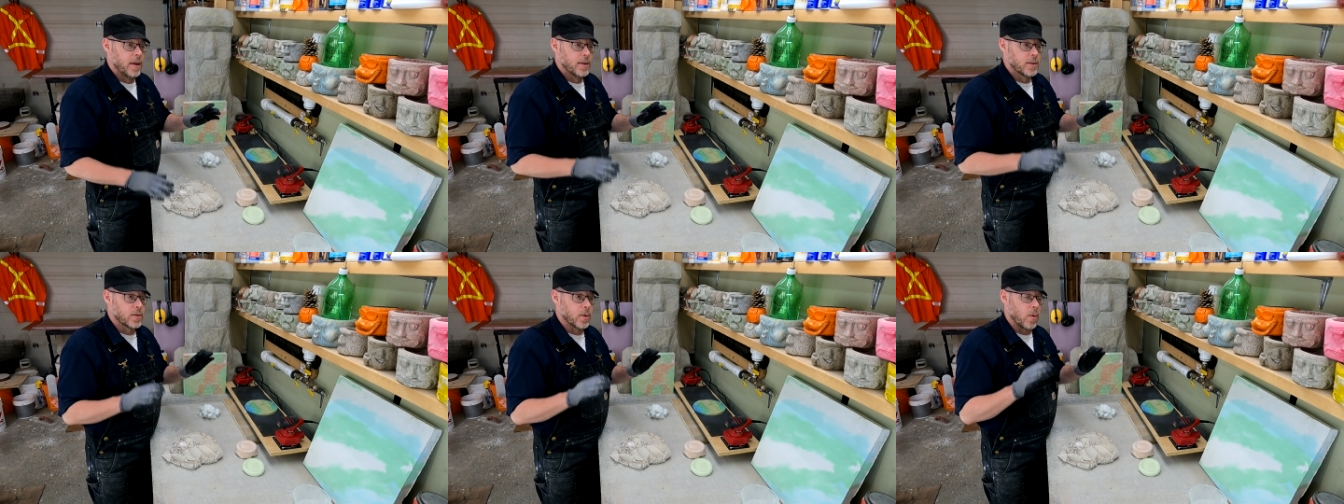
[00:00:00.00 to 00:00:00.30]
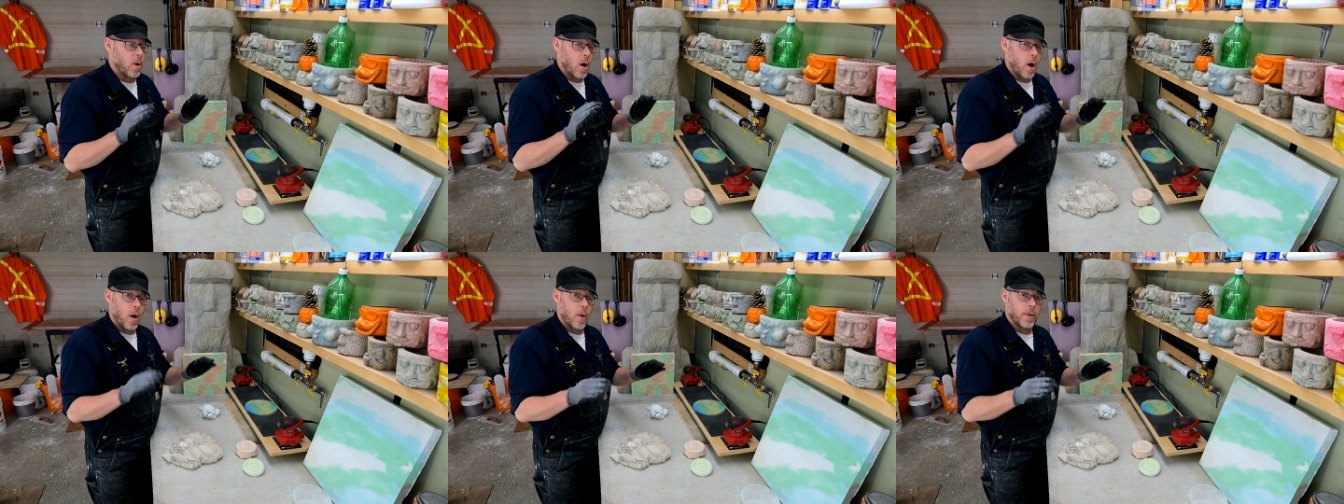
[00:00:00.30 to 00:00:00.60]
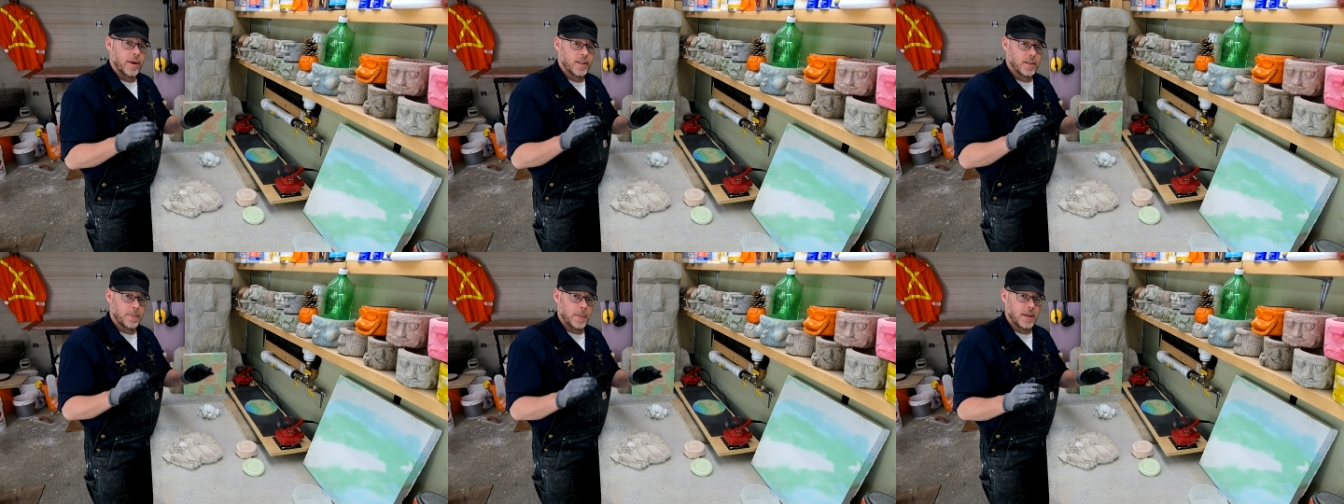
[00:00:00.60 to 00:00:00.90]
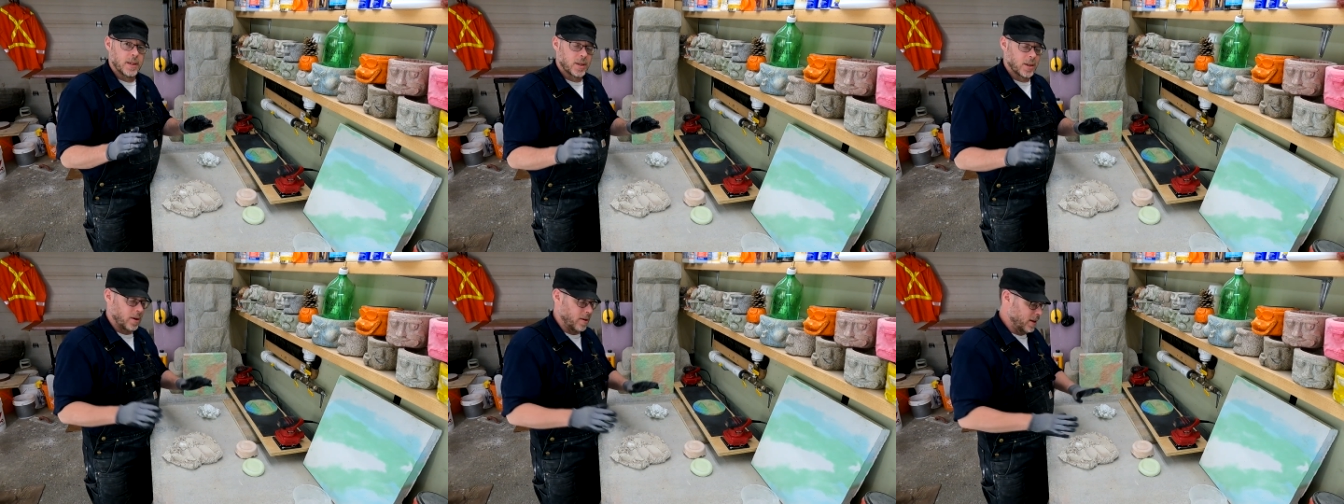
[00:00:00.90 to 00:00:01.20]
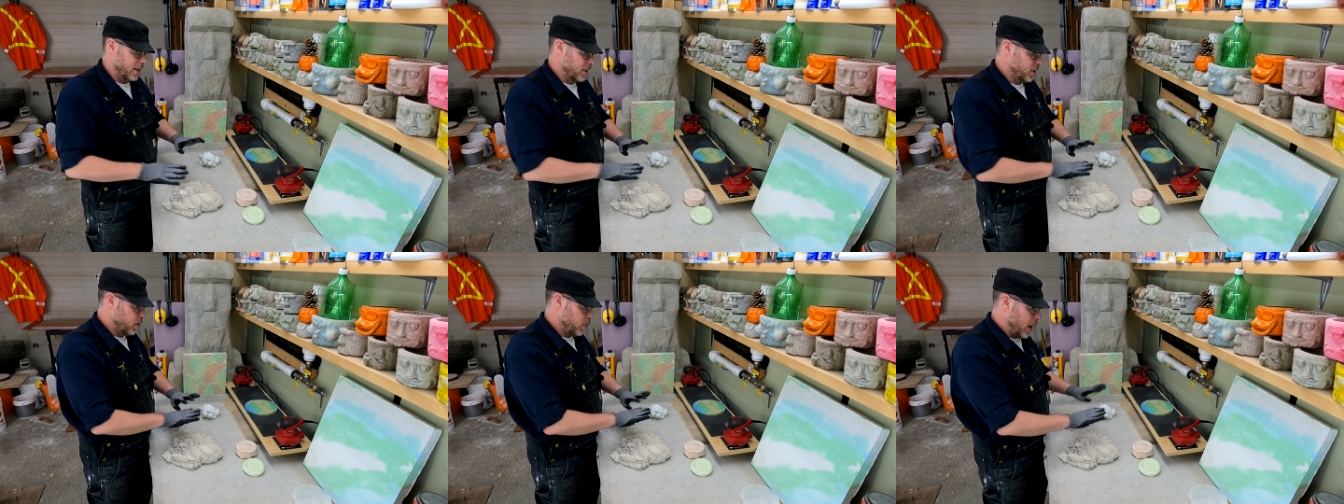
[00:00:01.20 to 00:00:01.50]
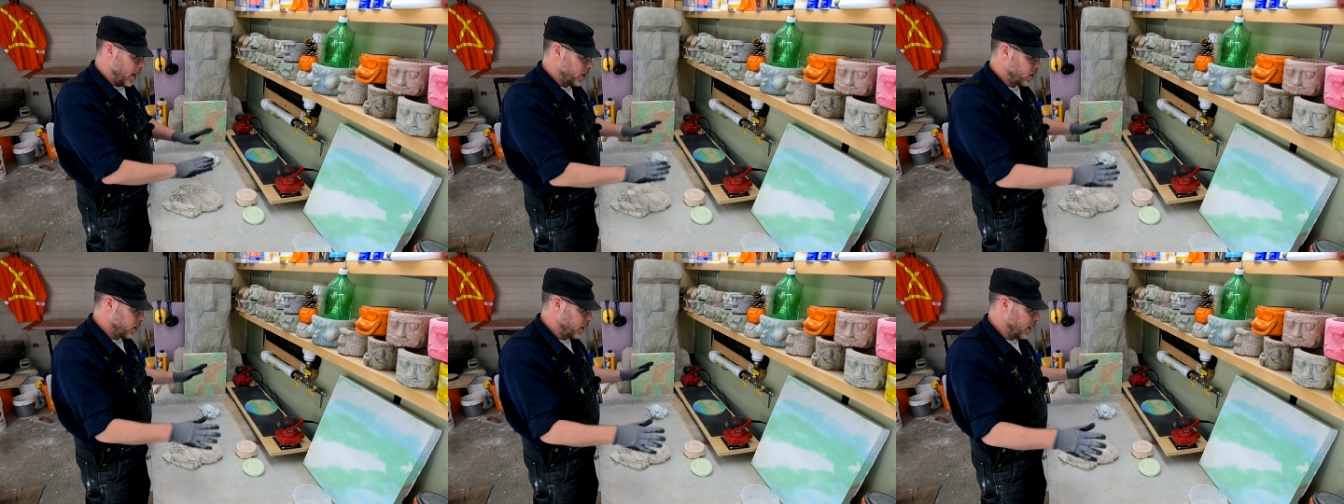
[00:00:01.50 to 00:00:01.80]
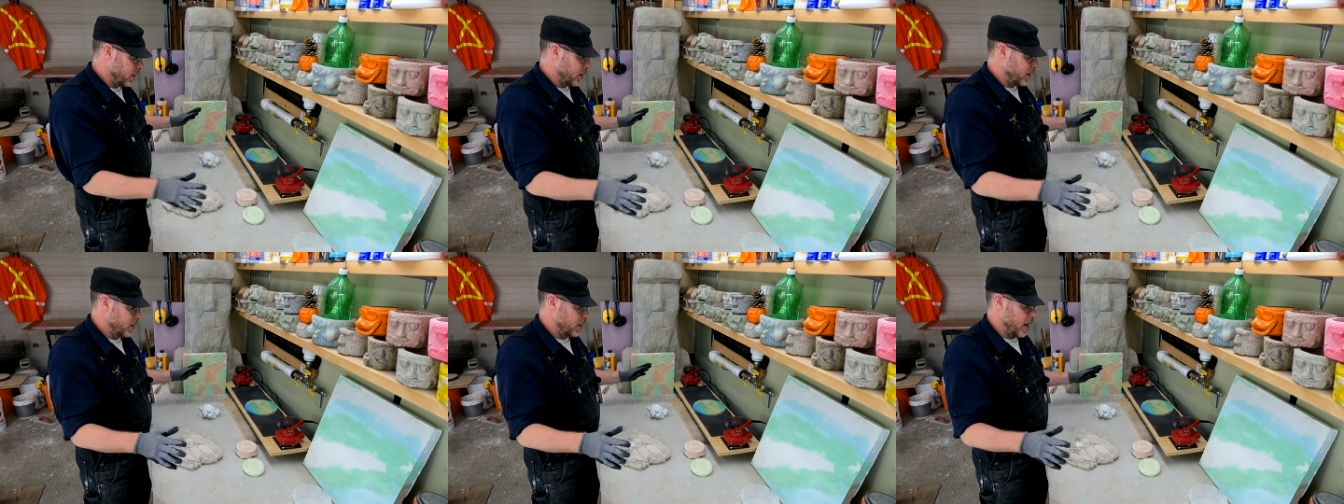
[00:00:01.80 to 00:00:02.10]
So always be sure, and
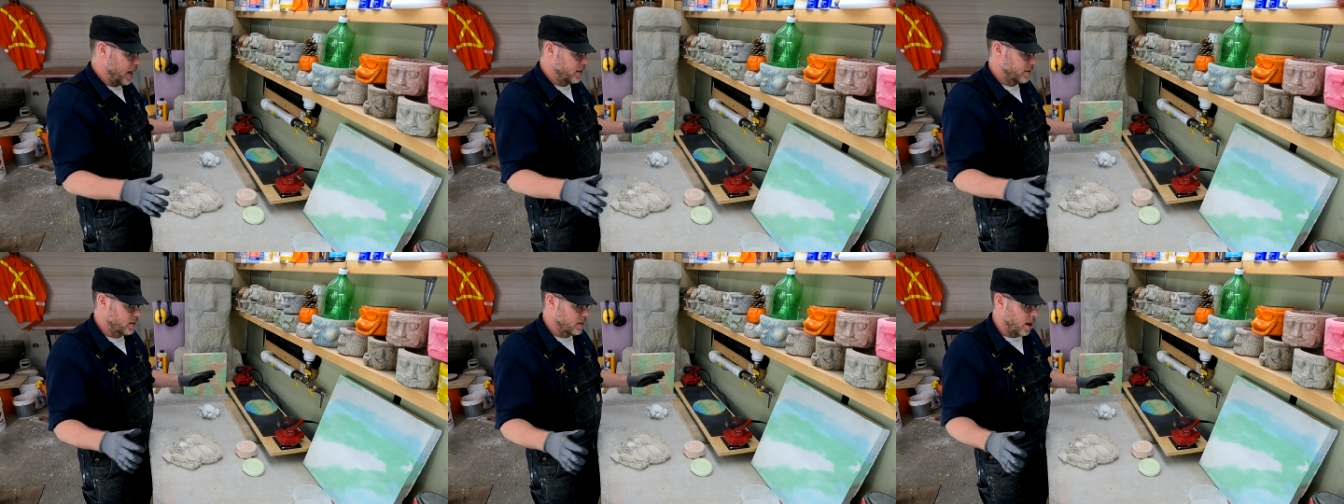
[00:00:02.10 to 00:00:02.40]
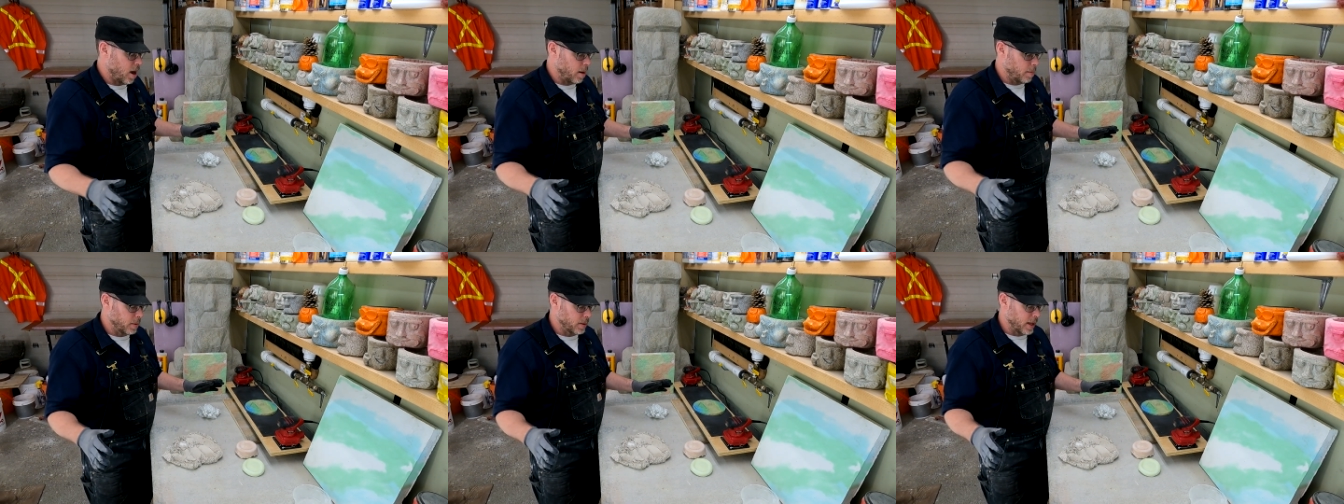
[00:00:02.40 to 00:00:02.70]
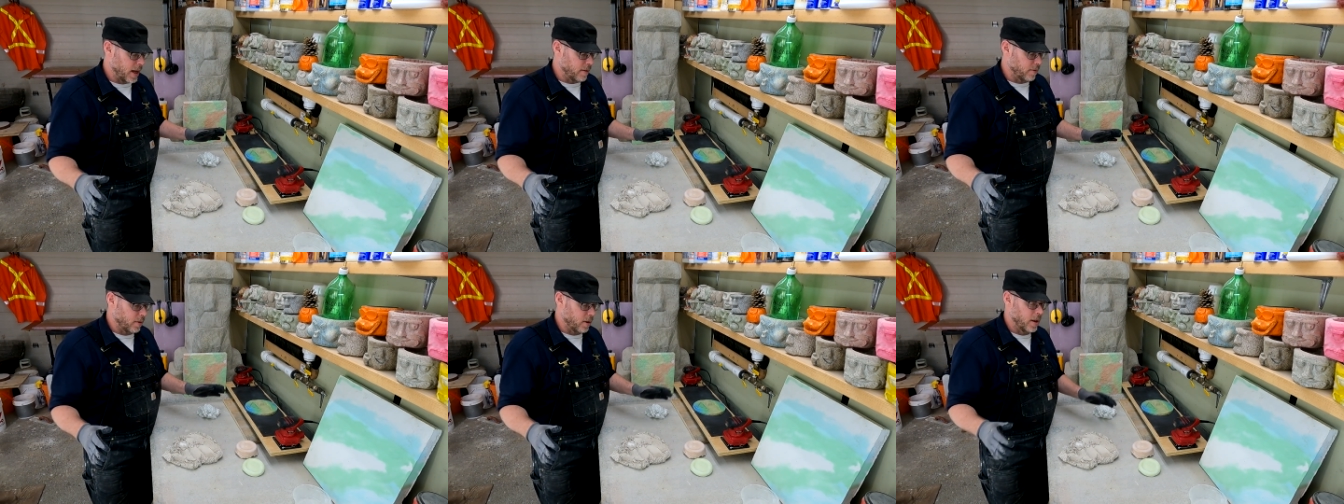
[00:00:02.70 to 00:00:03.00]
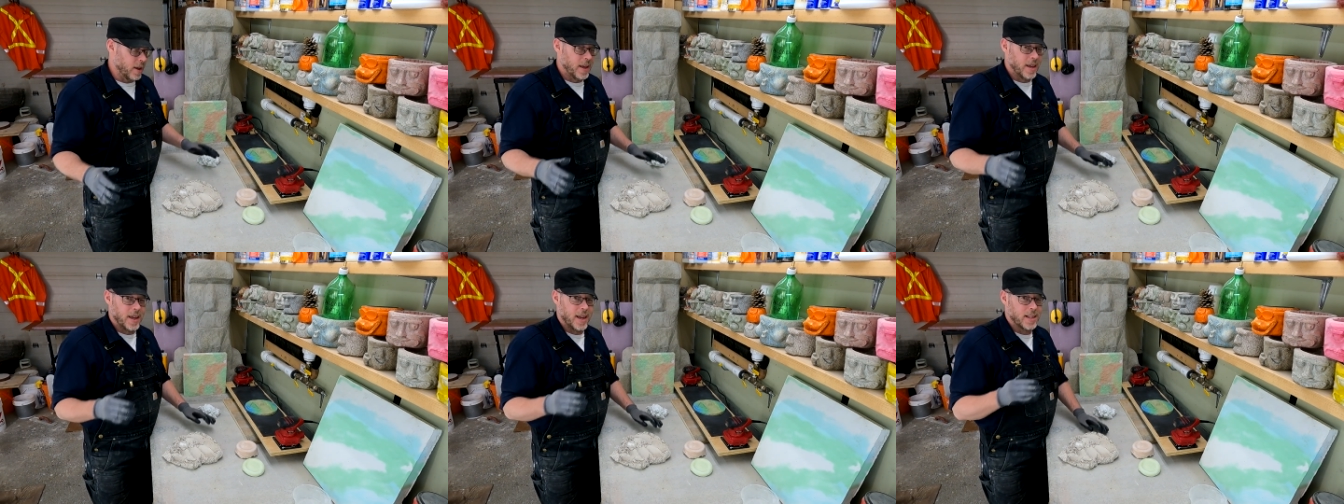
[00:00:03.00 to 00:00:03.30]
especially at the desktop level,